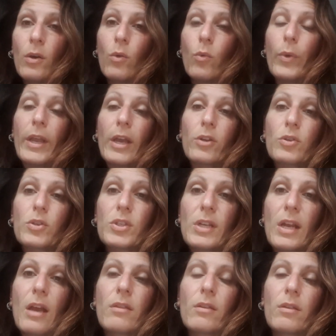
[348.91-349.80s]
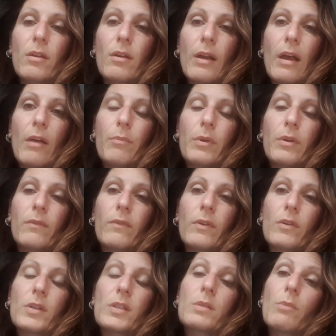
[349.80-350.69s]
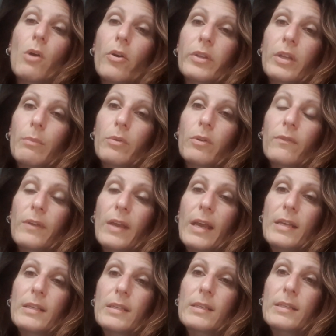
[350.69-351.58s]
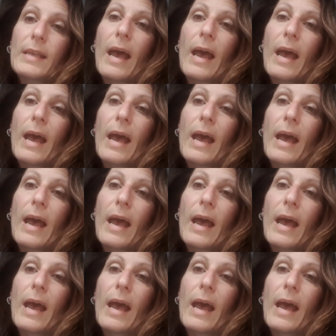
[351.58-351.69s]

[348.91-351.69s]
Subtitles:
We understand that there have been a very small number of cases.